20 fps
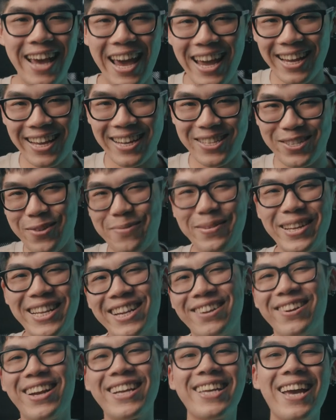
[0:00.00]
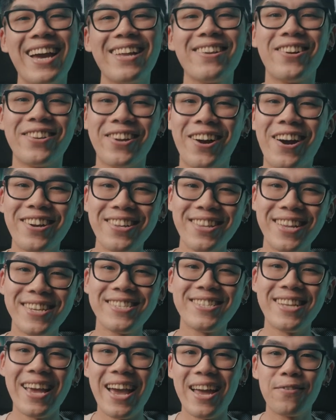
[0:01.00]
Hey, it's Herman here again on
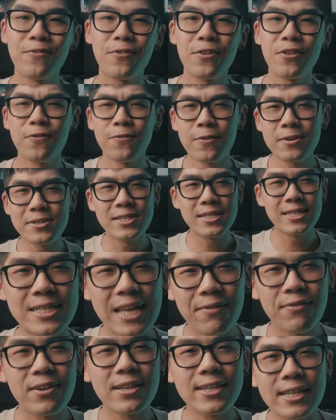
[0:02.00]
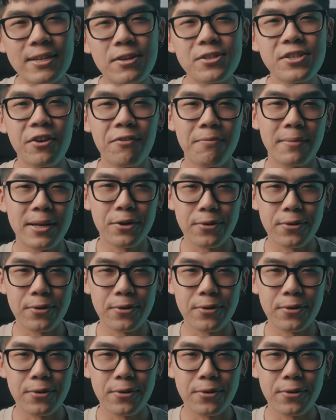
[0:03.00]
Artlist, and for the first 7 years of my